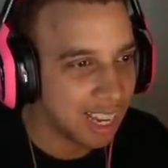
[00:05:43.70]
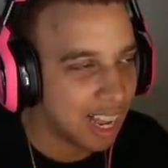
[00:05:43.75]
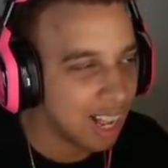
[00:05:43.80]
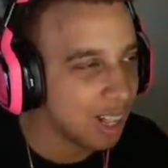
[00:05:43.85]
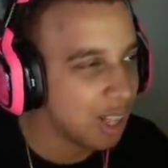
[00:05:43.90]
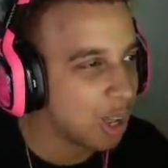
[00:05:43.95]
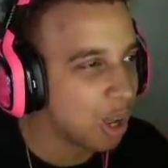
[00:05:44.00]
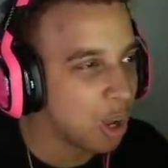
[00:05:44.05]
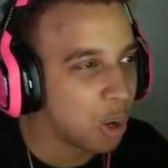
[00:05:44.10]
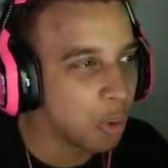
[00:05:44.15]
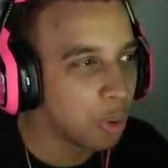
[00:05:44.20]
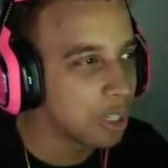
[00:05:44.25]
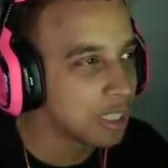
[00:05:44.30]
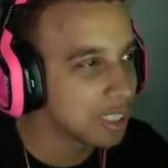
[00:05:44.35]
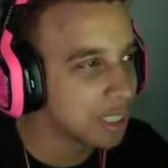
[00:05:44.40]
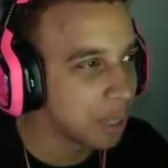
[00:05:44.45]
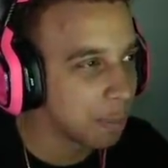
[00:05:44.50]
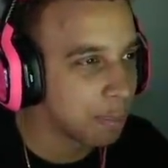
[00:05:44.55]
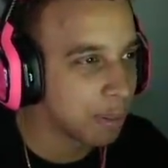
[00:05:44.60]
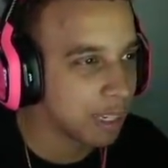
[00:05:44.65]
I'll always
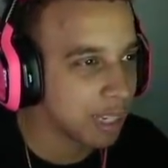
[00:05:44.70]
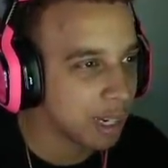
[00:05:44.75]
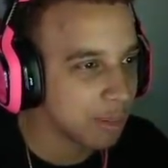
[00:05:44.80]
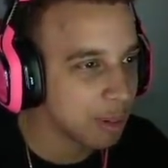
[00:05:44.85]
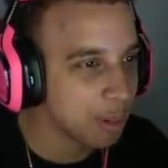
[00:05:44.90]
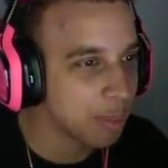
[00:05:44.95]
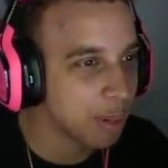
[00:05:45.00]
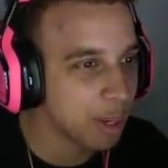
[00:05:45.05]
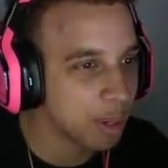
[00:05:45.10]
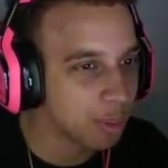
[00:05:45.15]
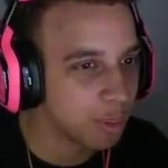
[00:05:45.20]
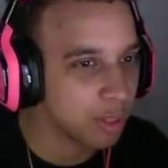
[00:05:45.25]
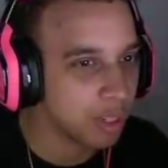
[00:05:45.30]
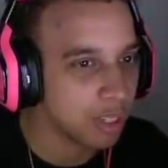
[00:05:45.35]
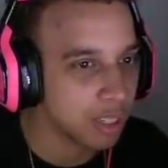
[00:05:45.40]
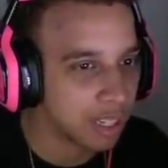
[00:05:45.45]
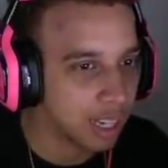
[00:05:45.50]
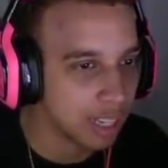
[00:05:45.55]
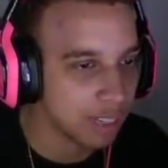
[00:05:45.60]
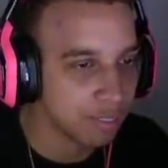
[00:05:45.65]
go pick it up no matter
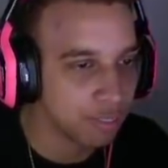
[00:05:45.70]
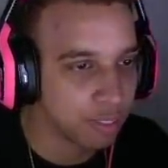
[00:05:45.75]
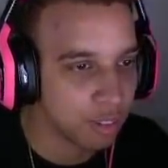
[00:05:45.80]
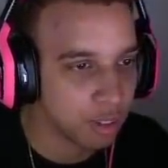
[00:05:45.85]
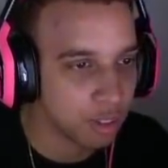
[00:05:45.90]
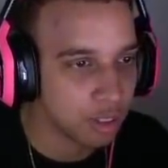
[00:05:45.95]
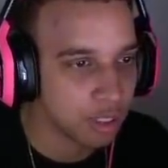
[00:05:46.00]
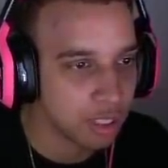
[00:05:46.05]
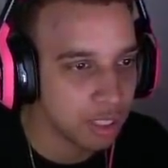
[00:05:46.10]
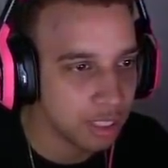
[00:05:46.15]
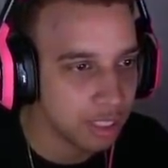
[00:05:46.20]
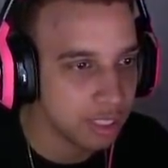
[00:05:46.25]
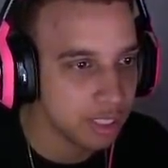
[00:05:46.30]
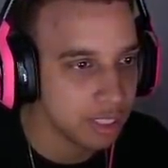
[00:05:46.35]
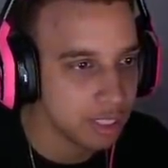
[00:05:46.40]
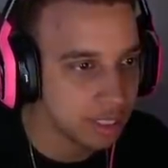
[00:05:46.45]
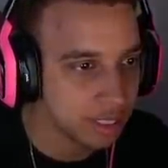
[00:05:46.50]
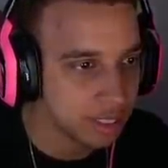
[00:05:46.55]
what. Gotta fall in.